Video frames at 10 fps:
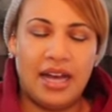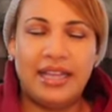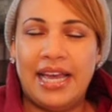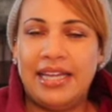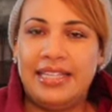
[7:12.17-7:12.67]

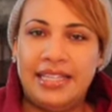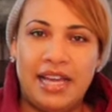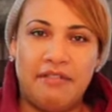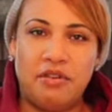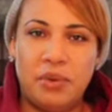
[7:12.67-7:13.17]
glad to
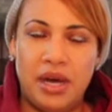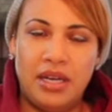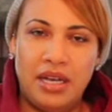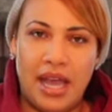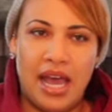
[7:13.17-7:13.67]
see everyone,